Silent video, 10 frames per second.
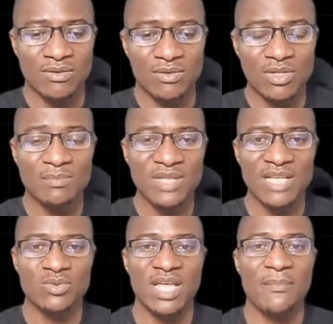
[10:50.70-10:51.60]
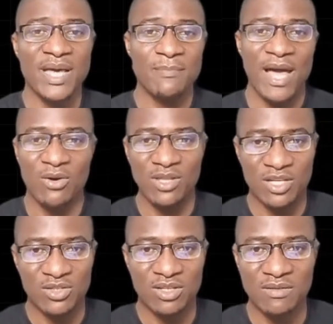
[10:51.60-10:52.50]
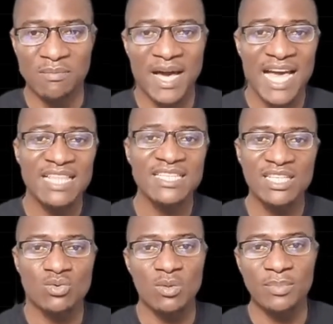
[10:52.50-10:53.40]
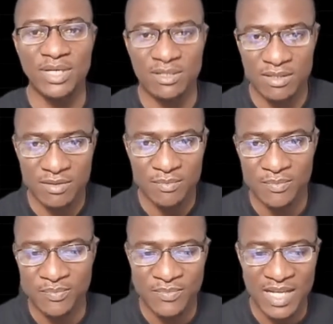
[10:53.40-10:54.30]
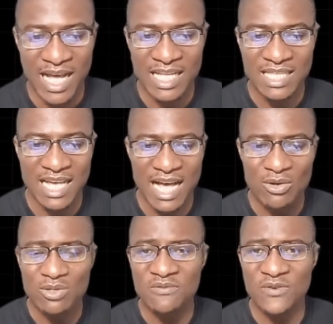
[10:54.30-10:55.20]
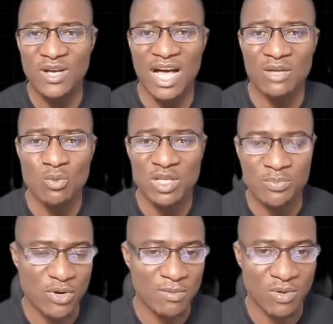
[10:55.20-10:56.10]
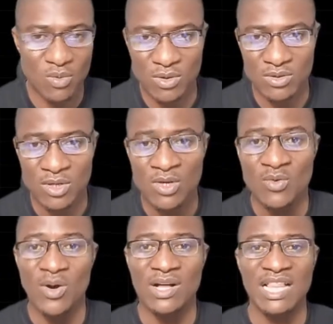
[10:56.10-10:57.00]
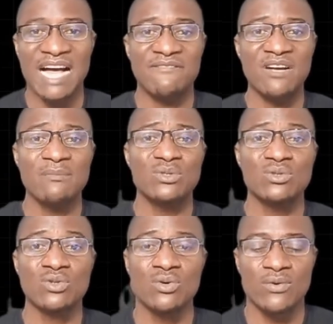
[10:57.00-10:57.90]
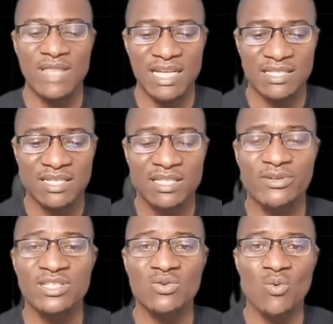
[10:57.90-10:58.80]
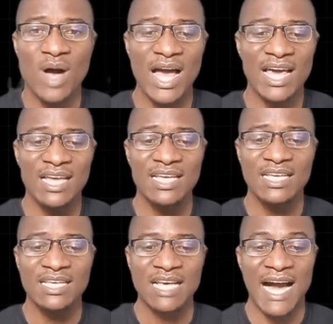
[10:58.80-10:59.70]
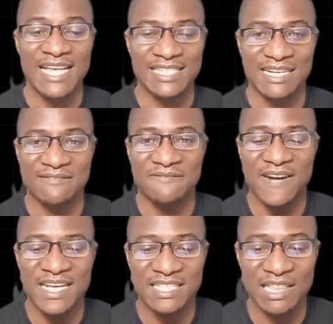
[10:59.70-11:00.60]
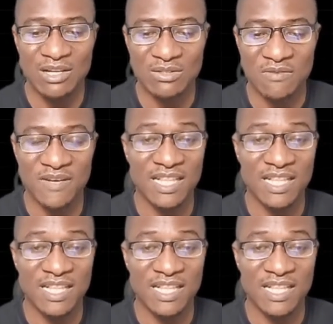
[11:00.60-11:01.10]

sometimes when I make my connection, my LEDs will burn, and I couldn't figure out what the problem was. Well, I've come to know that the reason why I sacrificed a lot of